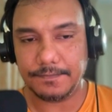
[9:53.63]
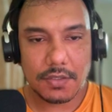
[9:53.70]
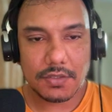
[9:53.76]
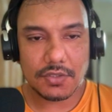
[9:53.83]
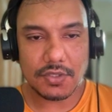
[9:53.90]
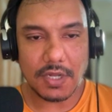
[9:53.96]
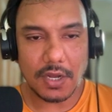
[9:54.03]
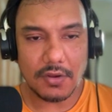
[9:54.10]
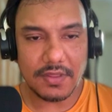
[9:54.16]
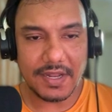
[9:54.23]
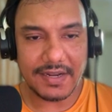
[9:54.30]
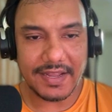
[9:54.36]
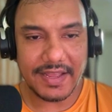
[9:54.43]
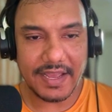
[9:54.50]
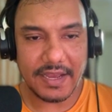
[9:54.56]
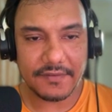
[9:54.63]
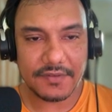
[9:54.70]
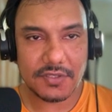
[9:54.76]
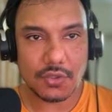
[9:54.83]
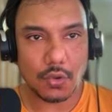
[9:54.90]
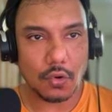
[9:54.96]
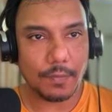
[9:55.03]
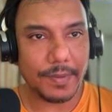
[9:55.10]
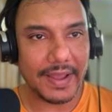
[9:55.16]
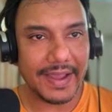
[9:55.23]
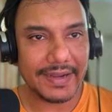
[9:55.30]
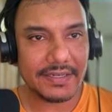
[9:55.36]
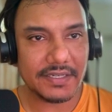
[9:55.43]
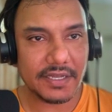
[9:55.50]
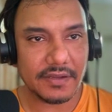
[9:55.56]
So now that I have scope
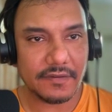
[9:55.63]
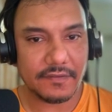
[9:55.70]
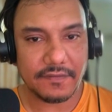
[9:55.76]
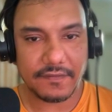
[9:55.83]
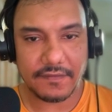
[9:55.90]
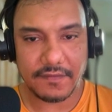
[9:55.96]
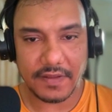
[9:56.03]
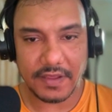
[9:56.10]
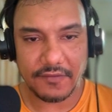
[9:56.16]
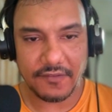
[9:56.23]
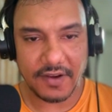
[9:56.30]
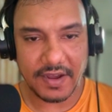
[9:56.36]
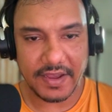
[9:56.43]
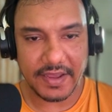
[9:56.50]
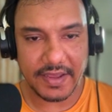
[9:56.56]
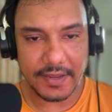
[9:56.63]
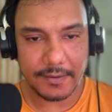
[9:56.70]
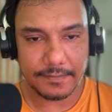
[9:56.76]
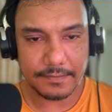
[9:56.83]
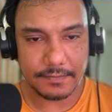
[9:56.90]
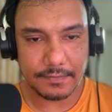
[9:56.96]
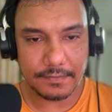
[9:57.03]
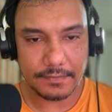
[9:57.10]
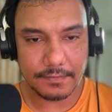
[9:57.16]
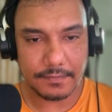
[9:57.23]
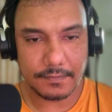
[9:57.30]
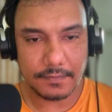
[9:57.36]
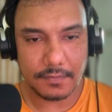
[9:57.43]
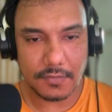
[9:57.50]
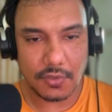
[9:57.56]
active, if I
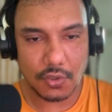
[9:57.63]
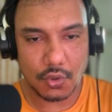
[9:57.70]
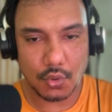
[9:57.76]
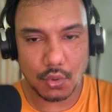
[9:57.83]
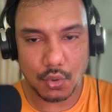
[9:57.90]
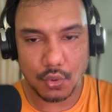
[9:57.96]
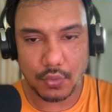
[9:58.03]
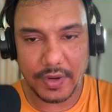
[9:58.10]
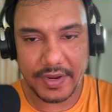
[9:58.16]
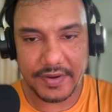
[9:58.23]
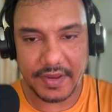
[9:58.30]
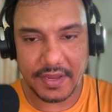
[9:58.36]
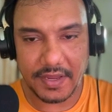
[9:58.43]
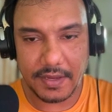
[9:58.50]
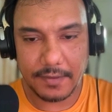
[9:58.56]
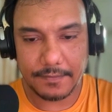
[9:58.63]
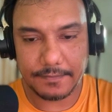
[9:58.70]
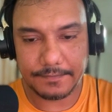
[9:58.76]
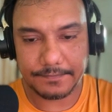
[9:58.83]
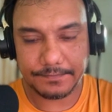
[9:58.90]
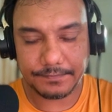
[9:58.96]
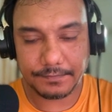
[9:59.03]
do query